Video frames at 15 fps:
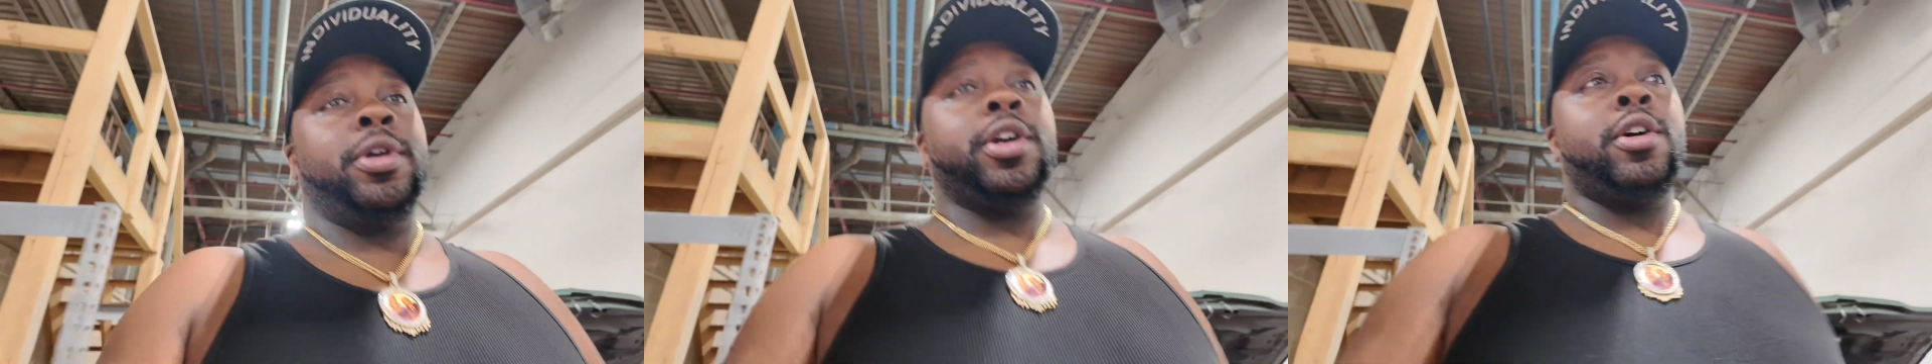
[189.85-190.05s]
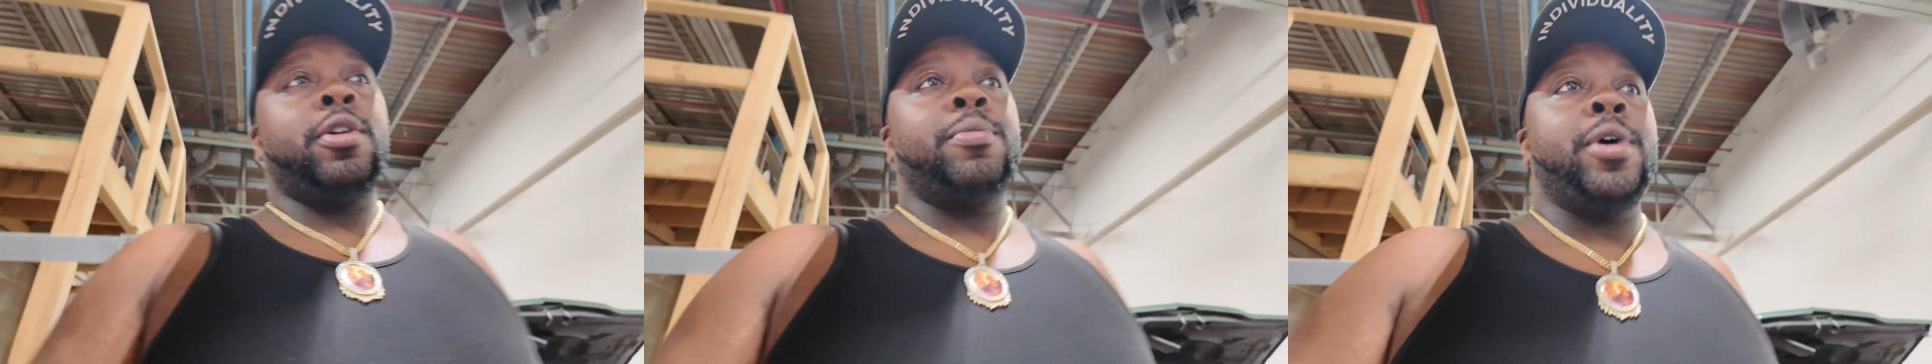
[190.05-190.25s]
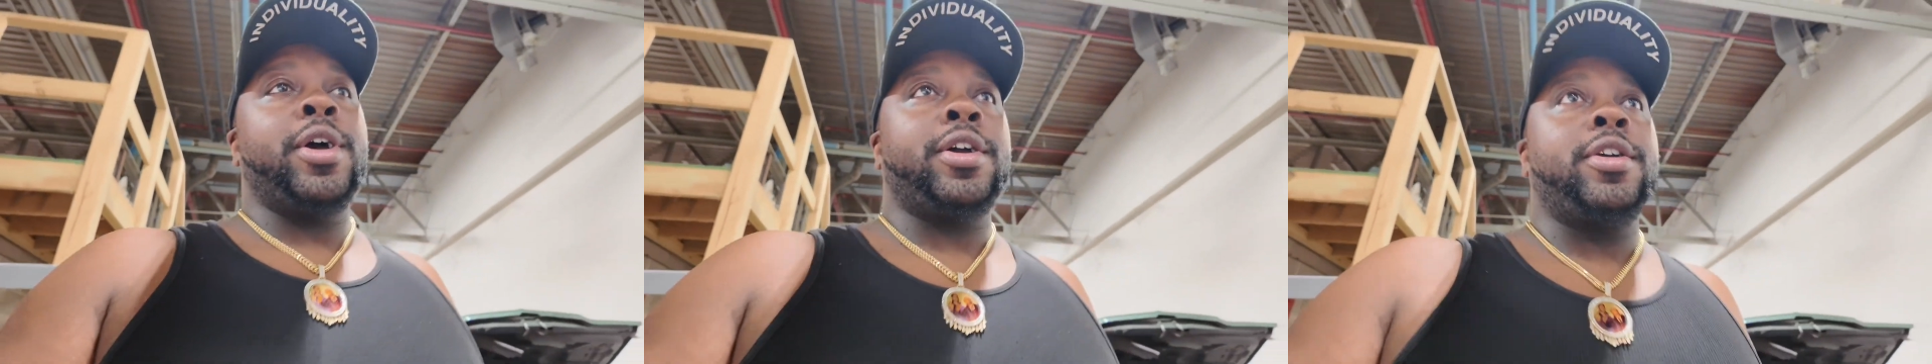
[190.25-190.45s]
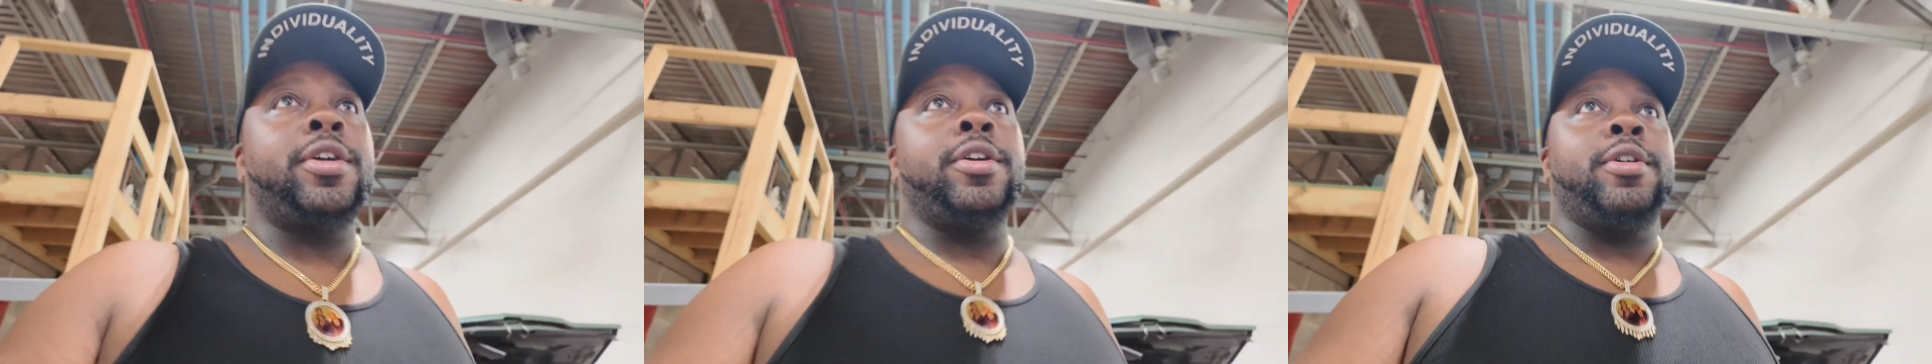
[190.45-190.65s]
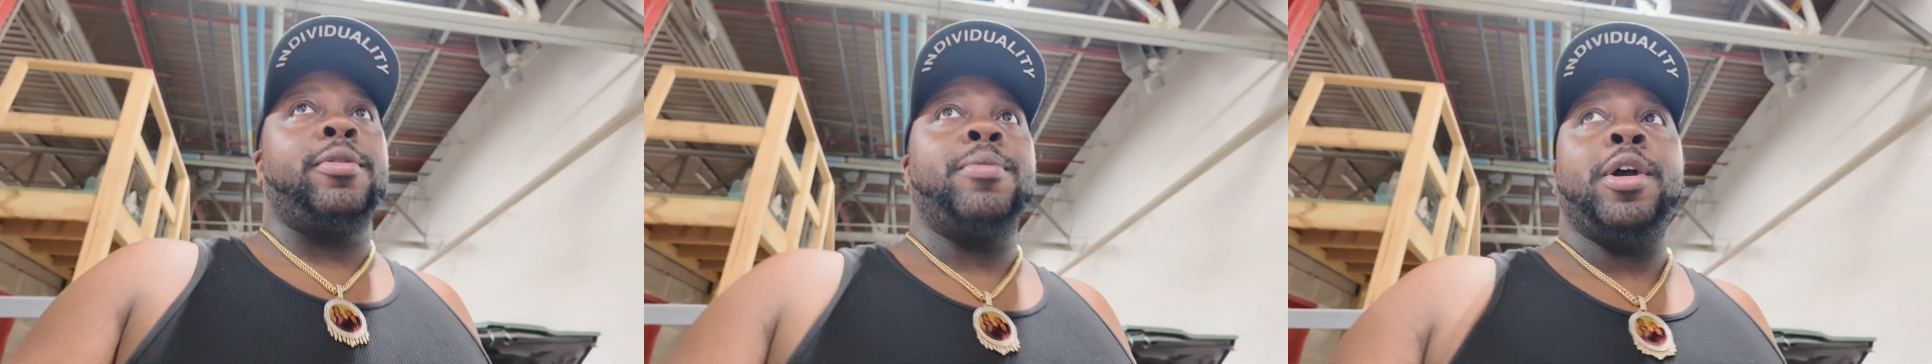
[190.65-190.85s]
go back
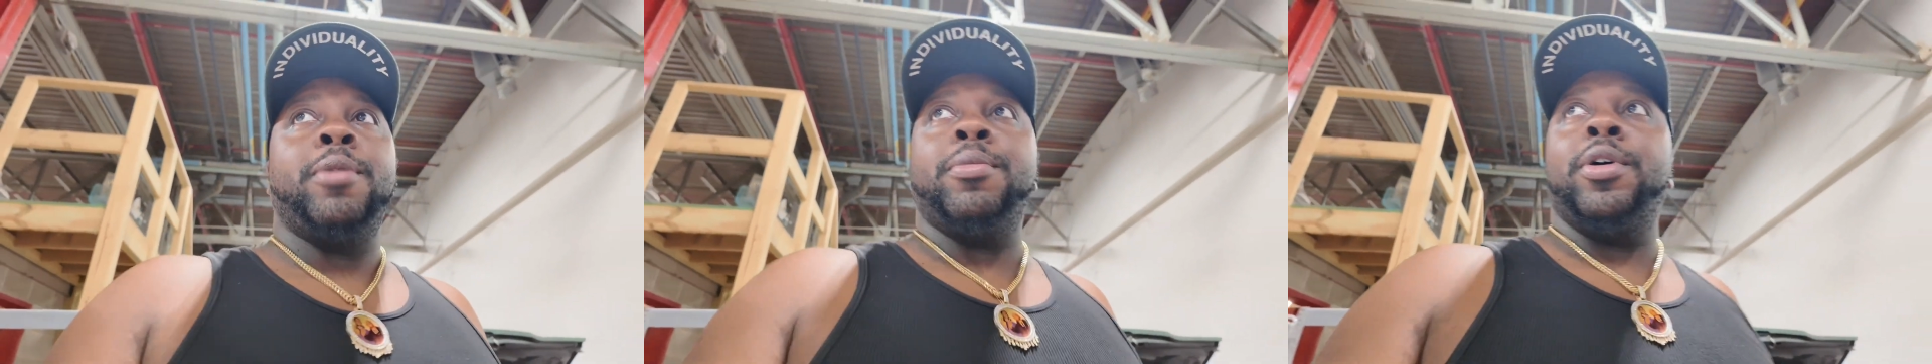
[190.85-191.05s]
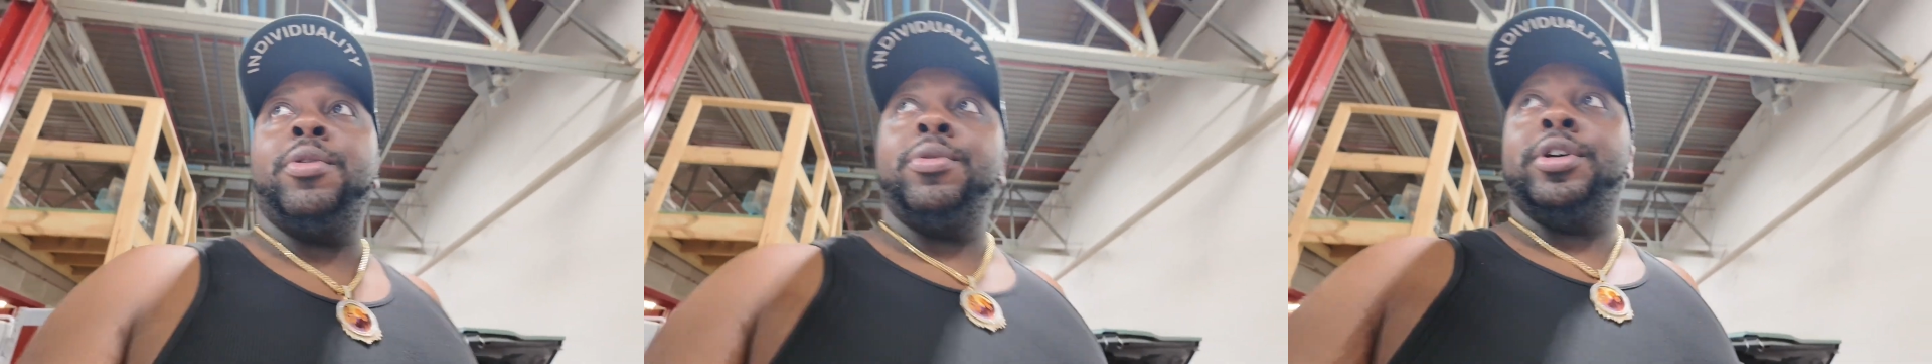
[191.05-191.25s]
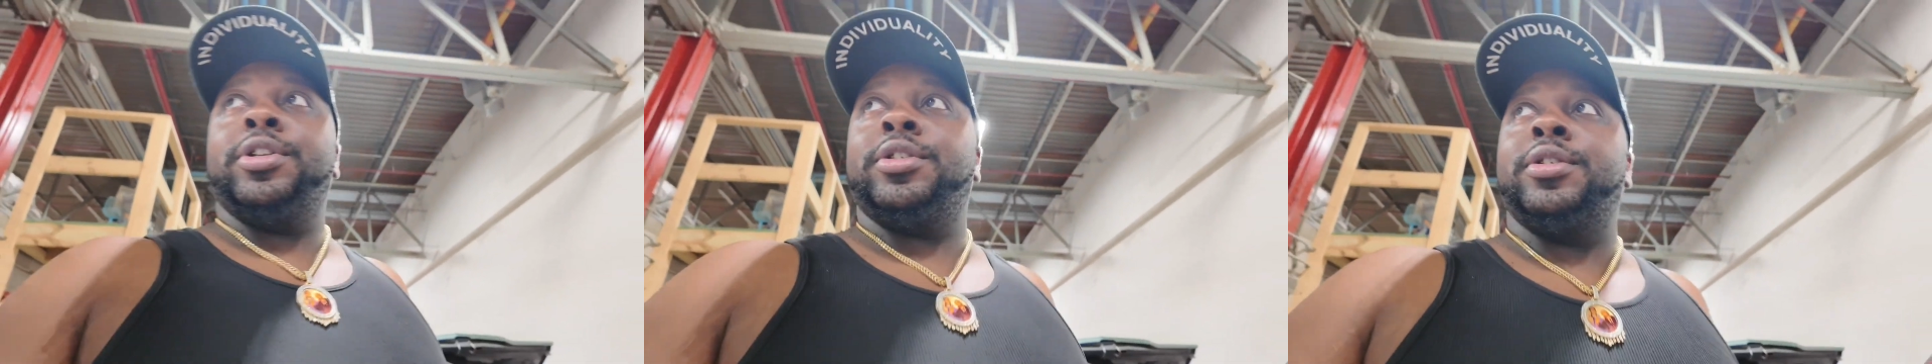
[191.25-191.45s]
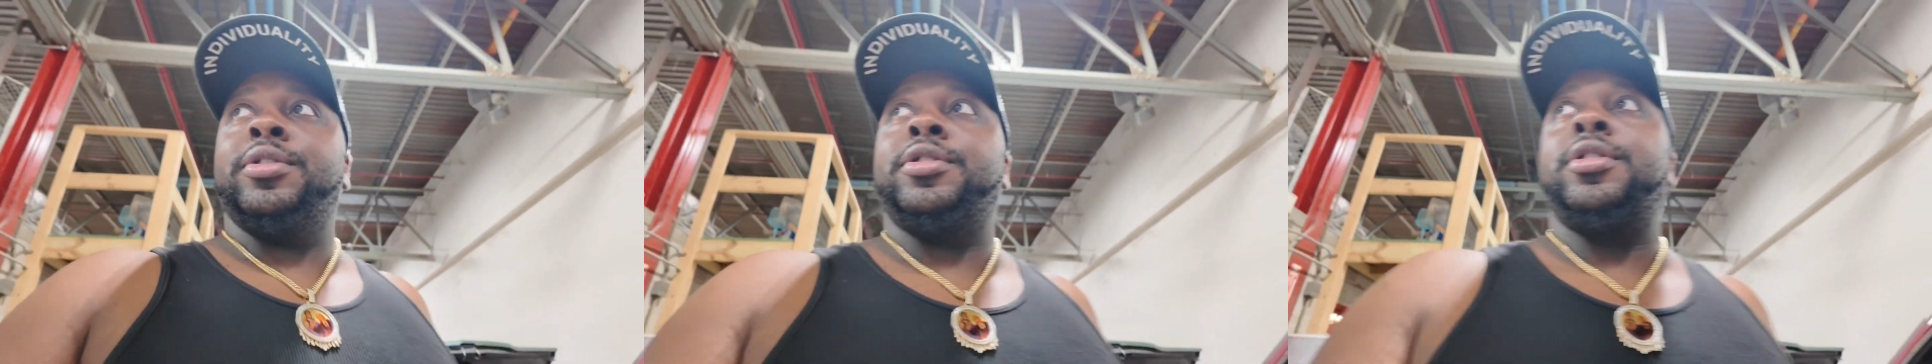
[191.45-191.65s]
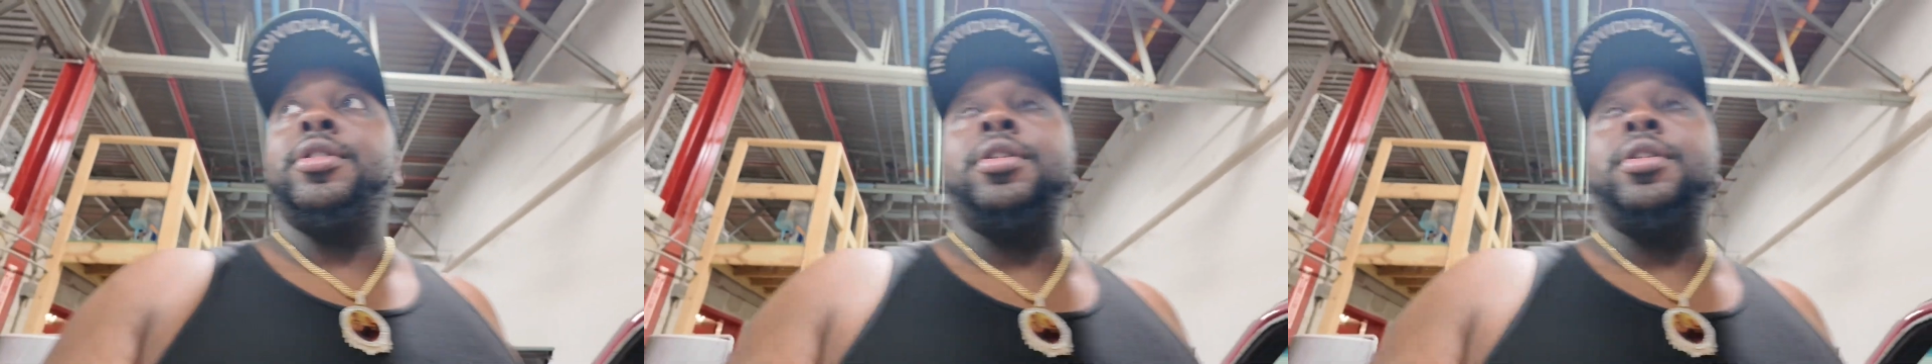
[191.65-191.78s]
here, make my way to the